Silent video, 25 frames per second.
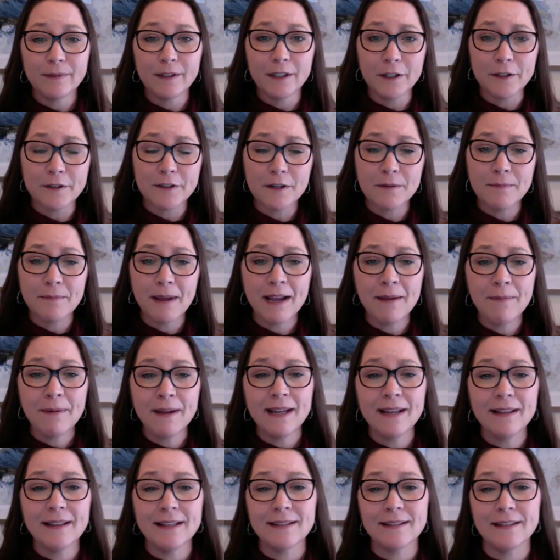So maybe
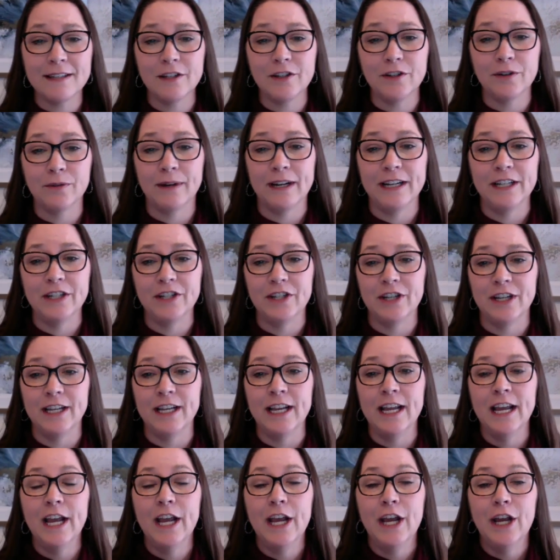in this situation,
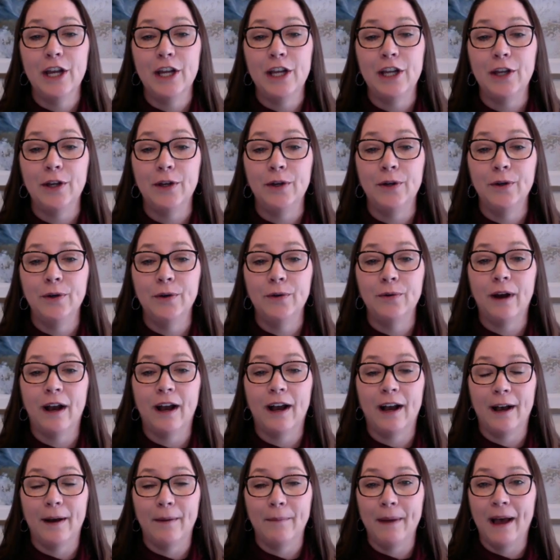you
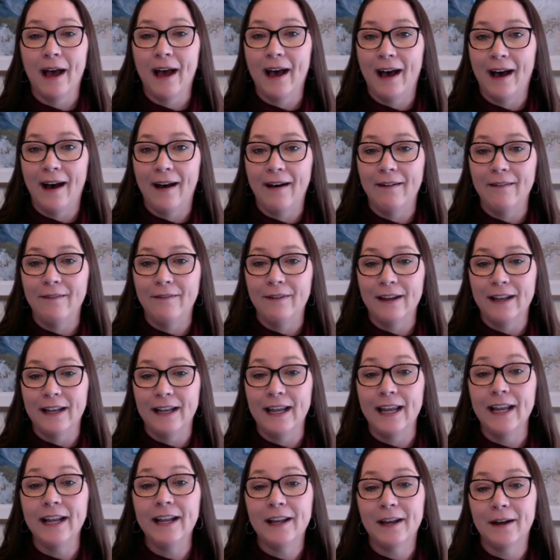have an
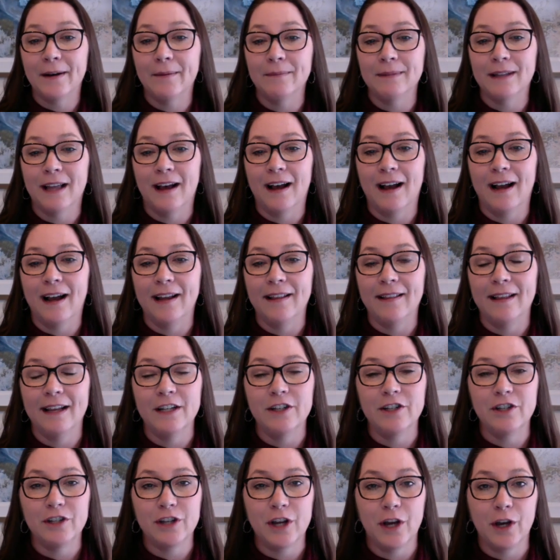income line that
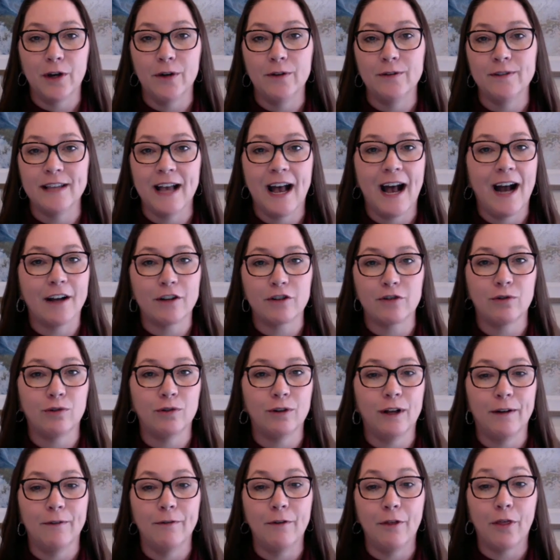shows actual
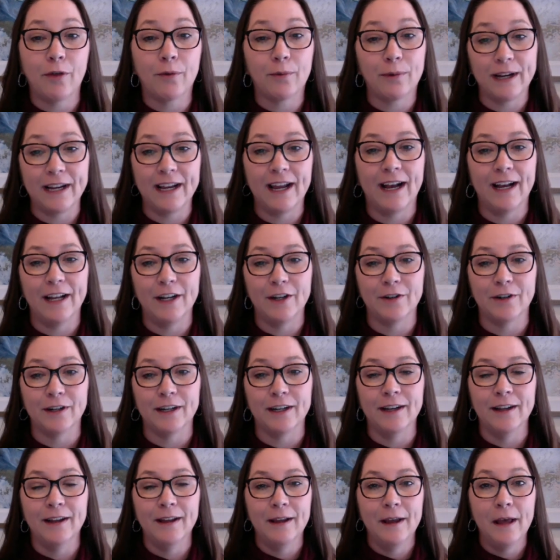of 300,
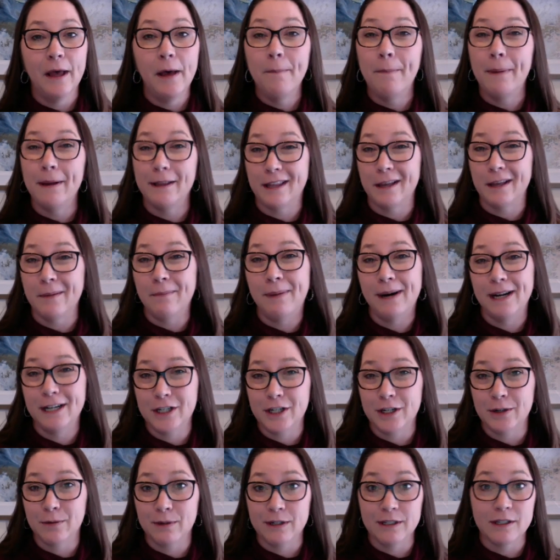but the
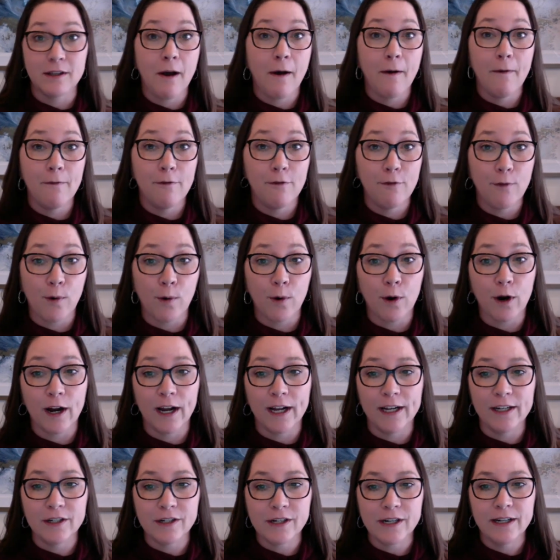budget was
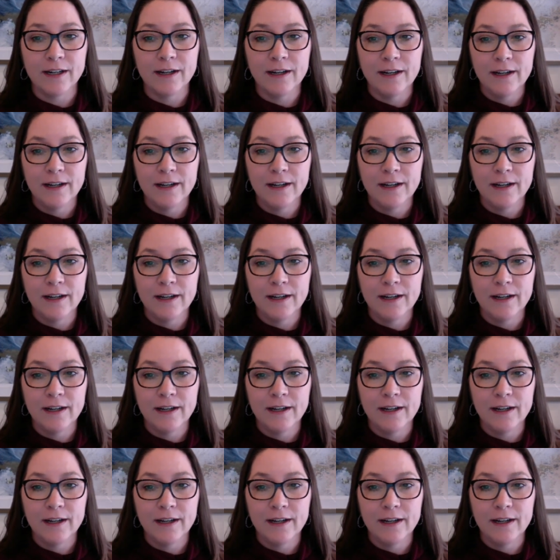400.